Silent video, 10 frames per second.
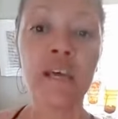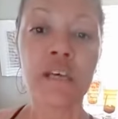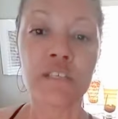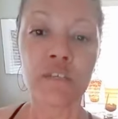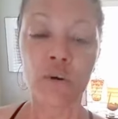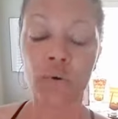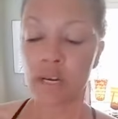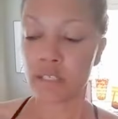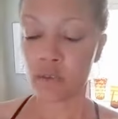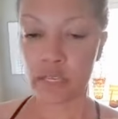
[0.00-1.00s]
So
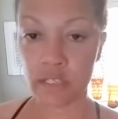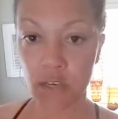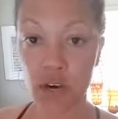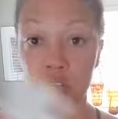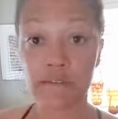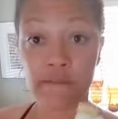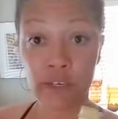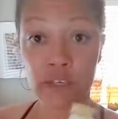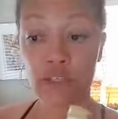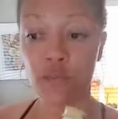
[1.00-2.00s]
I started
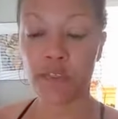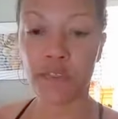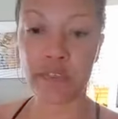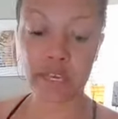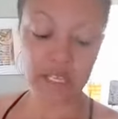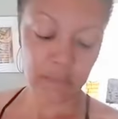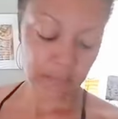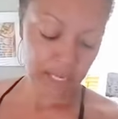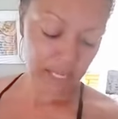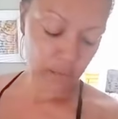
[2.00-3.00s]
first with this
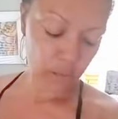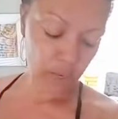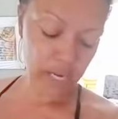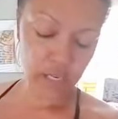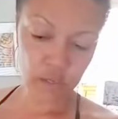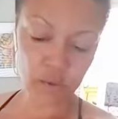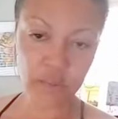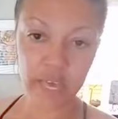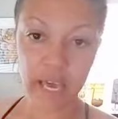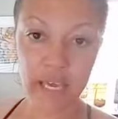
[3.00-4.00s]
because I knew
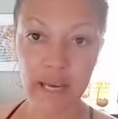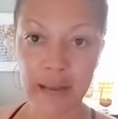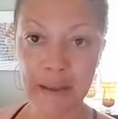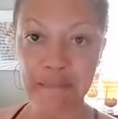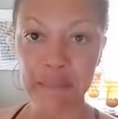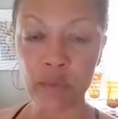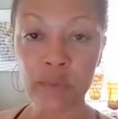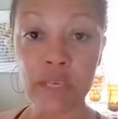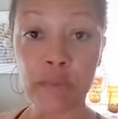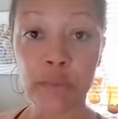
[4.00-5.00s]
that
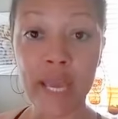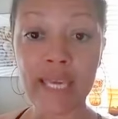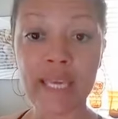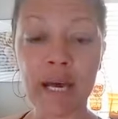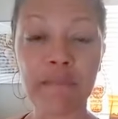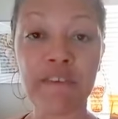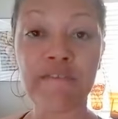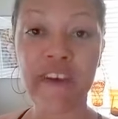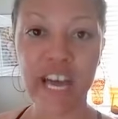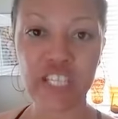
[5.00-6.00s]
really breaking up the
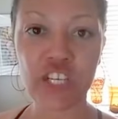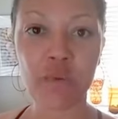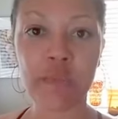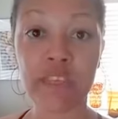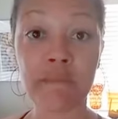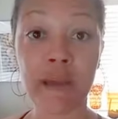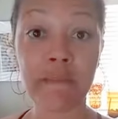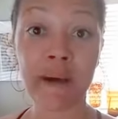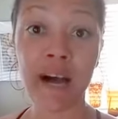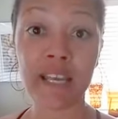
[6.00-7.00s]
fascia within my
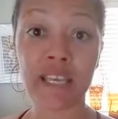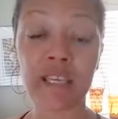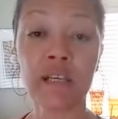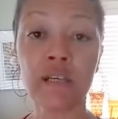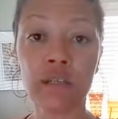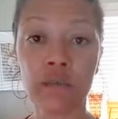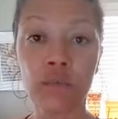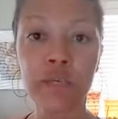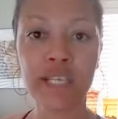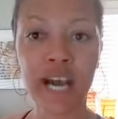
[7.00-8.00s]
body
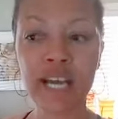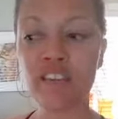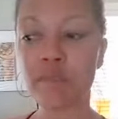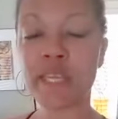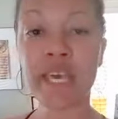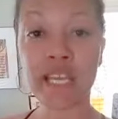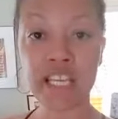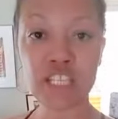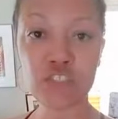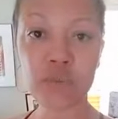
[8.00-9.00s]
would kind of be that
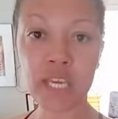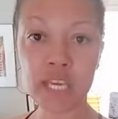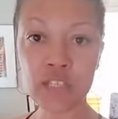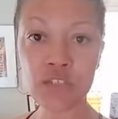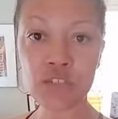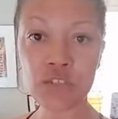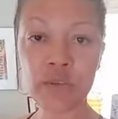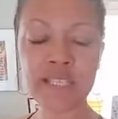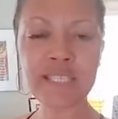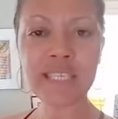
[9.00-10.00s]
entry into,
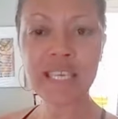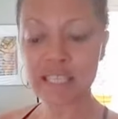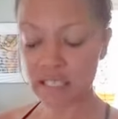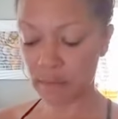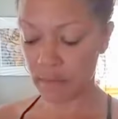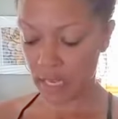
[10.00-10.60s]
and seeing some